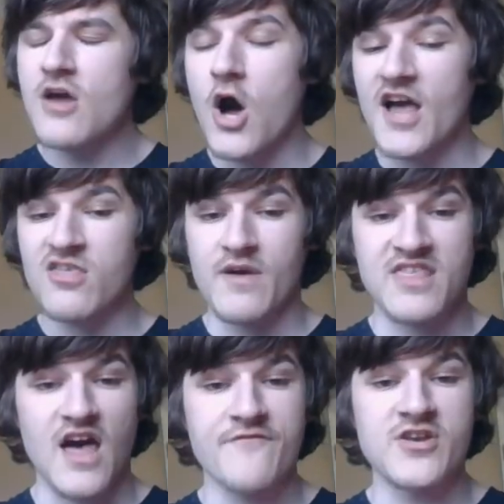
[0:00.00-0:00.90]
Austin Wayne
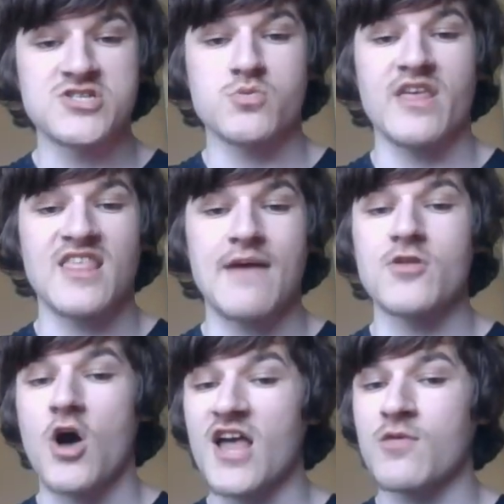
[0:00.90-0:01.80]
Self finished
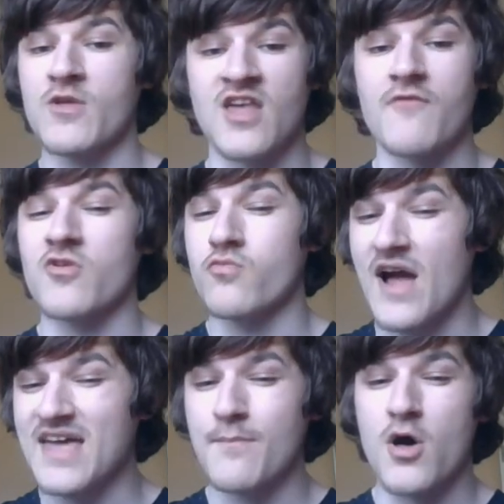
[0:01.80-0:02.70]
27th. Austin Wayne Self was a
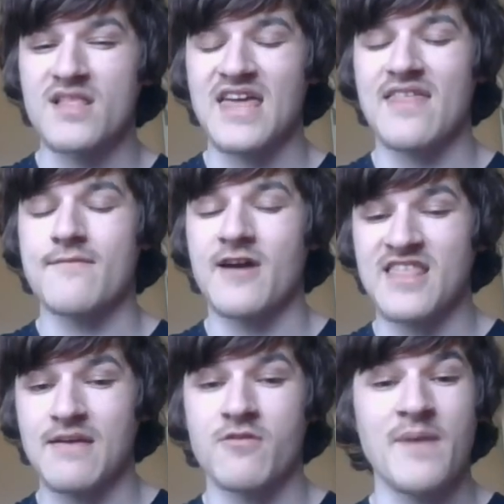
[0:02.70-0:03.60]
wrecking ball at the end of that
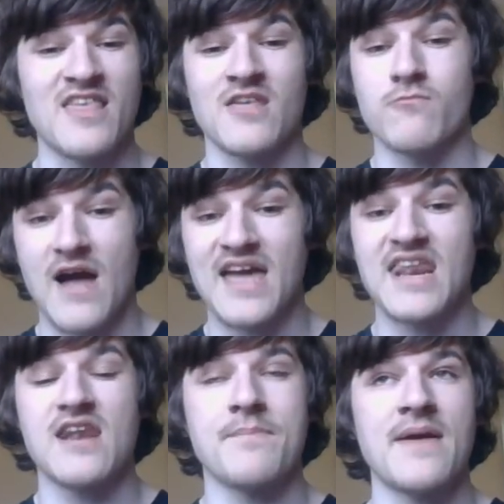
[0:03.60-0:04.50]
race. He was basically
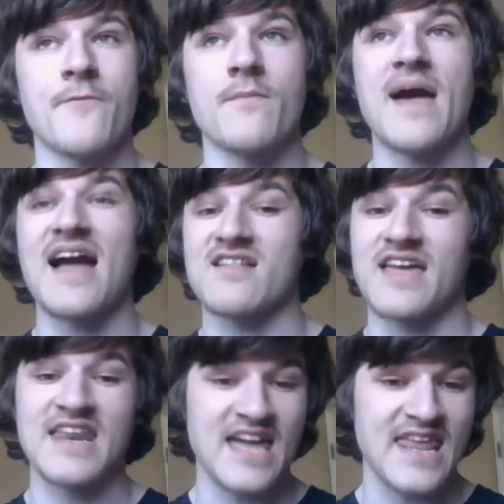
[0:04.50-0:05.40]
wrecking into people and acting
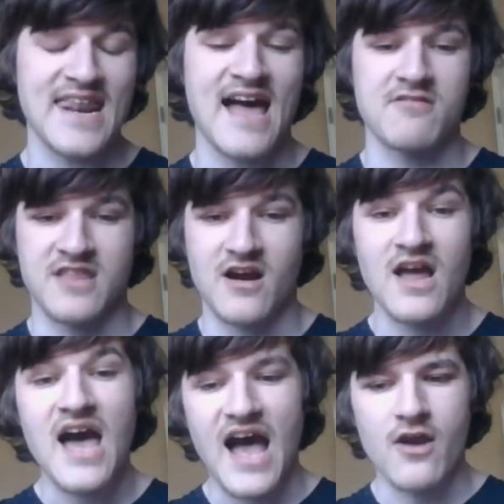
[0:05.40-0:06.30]
like an idiot out there.
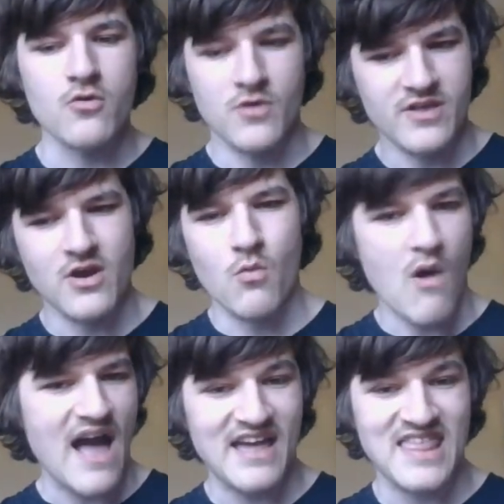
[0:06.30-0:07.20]
I don't really know
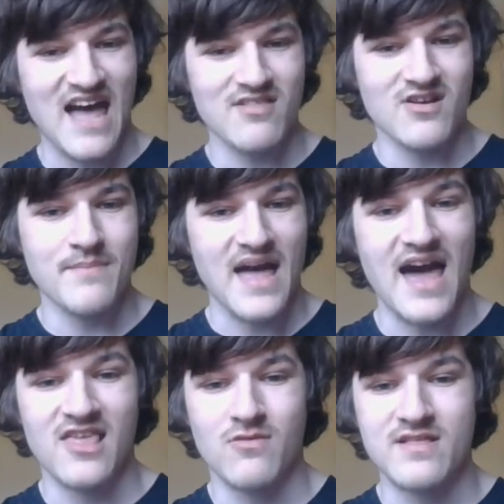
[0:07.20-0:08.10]
why he's out there, to be
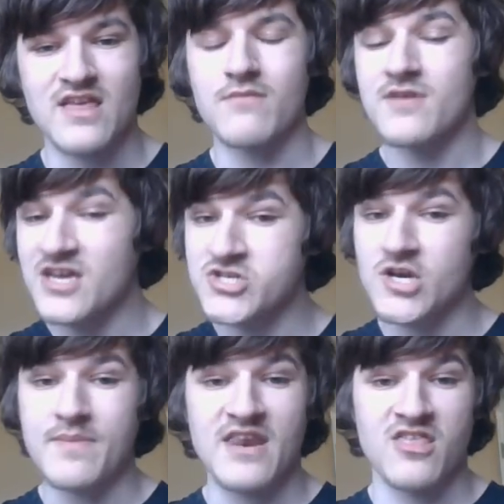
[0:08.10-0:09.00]
honest with you.
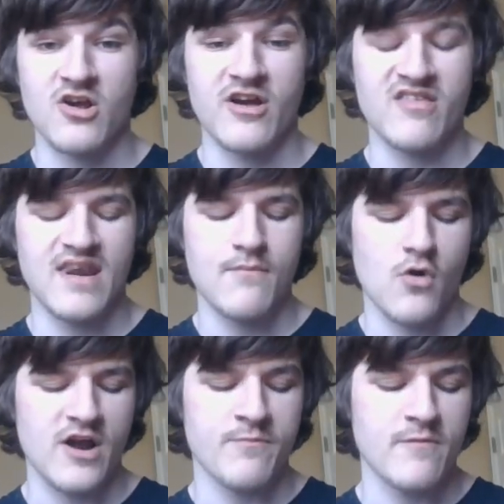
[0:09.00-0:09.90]
Shouldn't be in the series
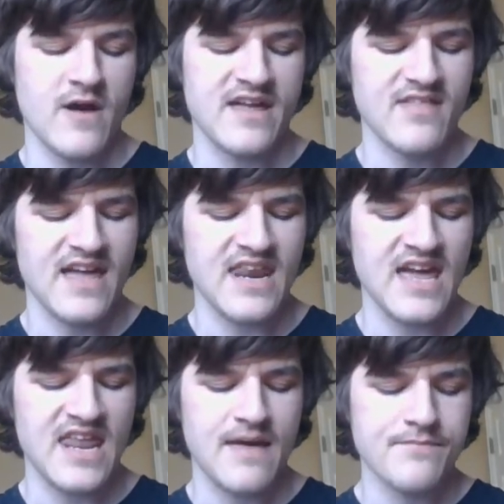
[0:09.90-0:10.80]
anymore. He's been wrecking like an
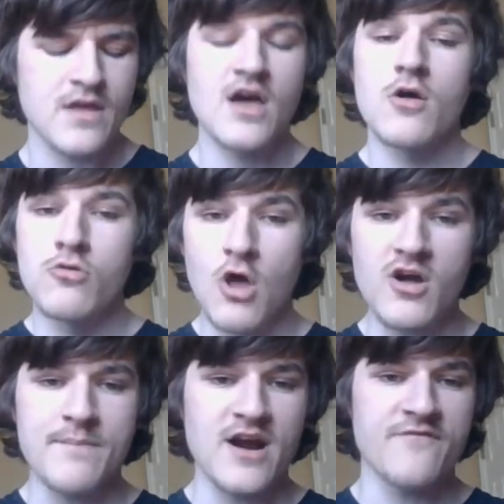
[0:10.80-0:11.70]
idiot.
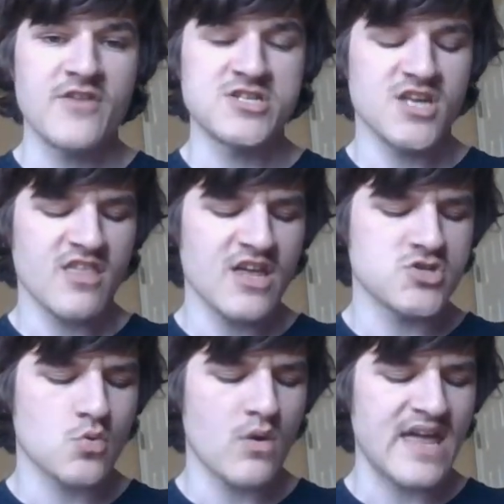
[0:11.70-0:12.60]
Logan Berry finishes in
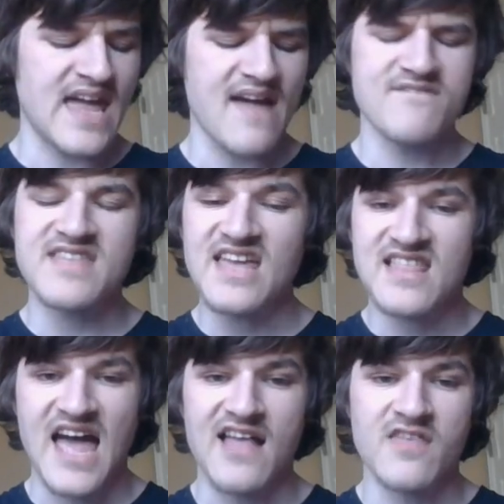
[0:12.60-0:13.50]
28th. Dean
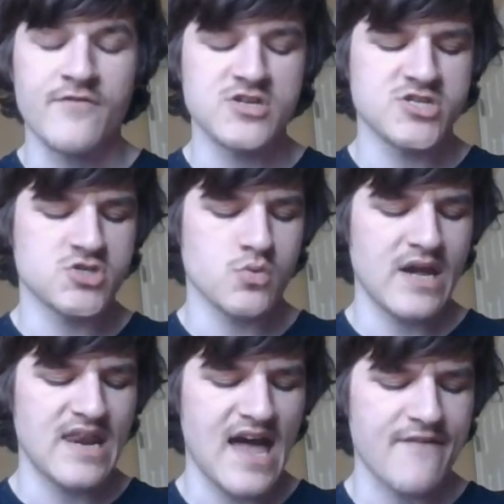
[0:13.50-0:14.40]
Thompson finishes
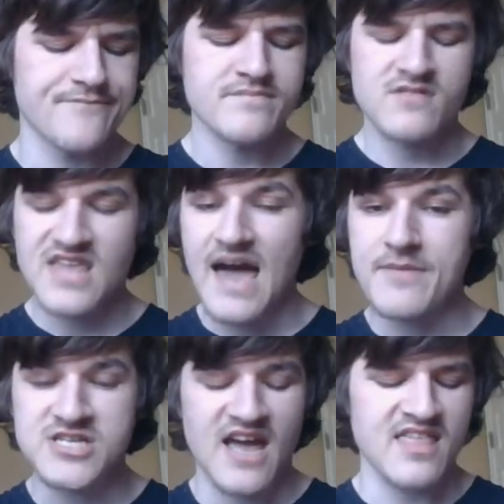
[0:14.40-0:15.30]
29th. Ty
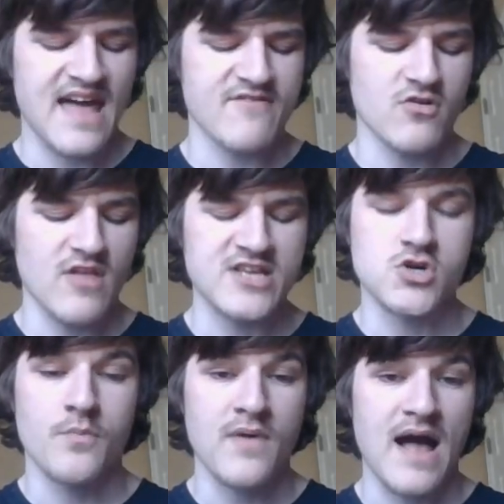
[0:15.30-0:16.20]
Majeski, after
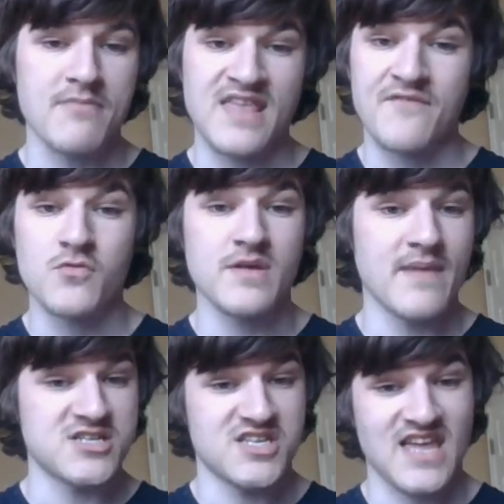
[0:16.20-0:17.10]
electrical problems, never really
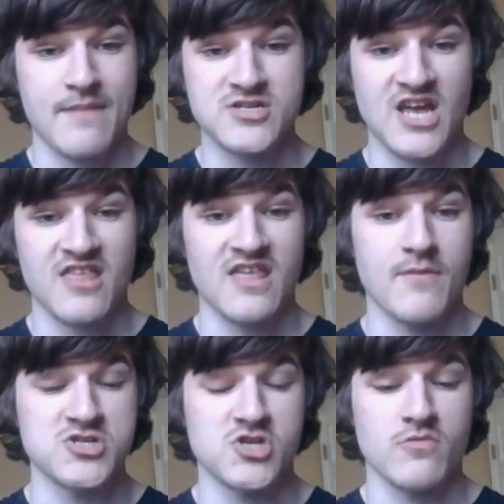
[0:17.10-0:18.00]
mentioned Ty Majeski
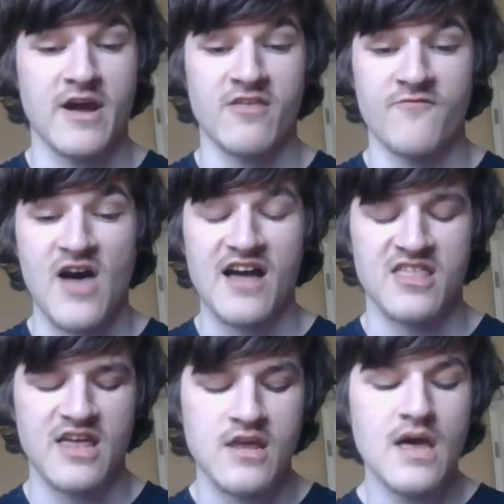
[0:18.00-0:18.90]
much in the race.
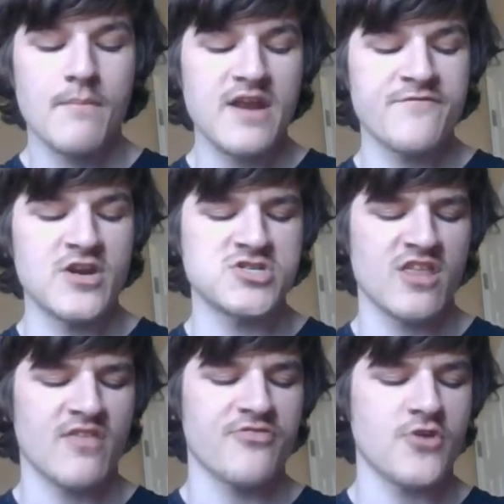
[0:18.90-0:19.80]
Fox did, but he
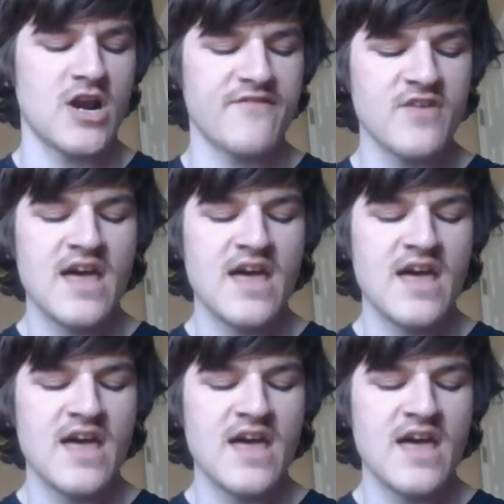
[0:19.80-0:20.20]
finishes in 30th.